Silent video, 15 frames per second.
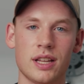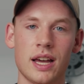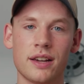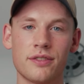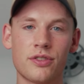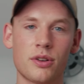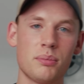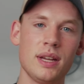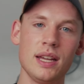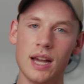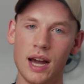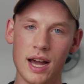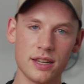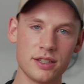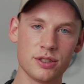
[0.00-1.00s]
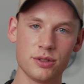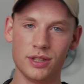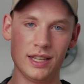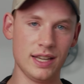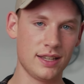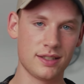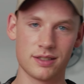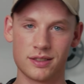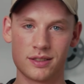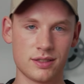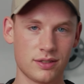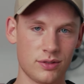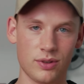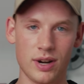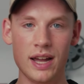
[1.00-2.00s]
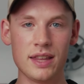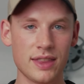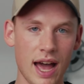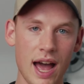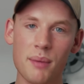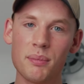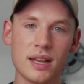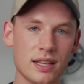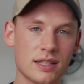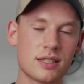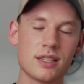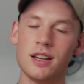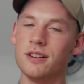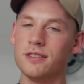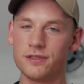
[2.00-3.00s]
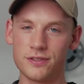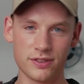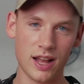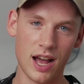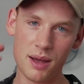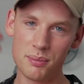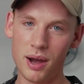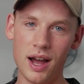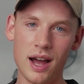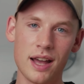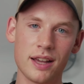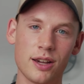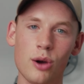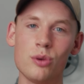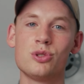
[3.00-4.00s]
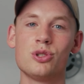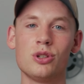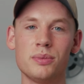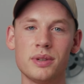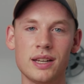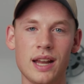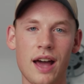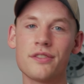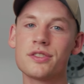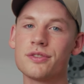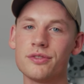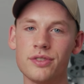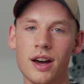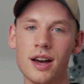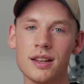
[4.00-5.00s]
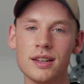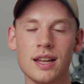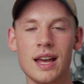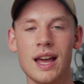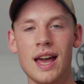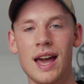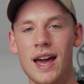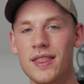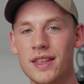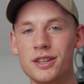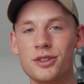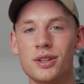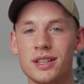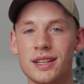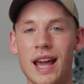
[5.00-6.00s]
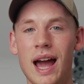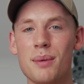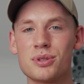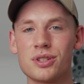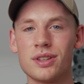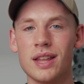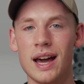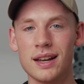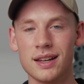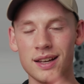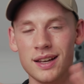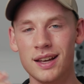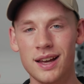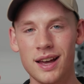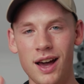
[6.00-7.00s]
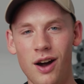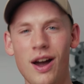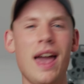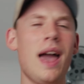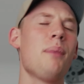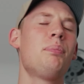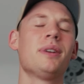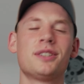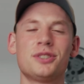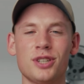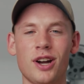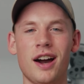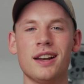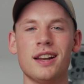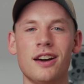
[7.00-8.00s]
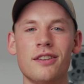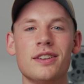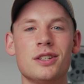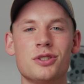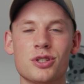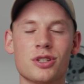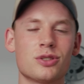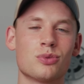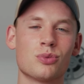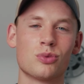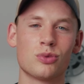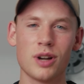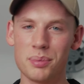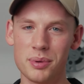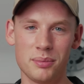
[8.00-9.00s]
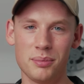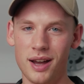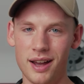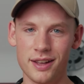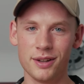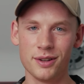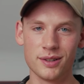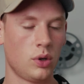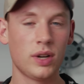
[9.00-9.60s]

Like for me, I do this, right? That means fly by, go zoom in, have some fun, and then you can capture that epic shot of it just ripping by you.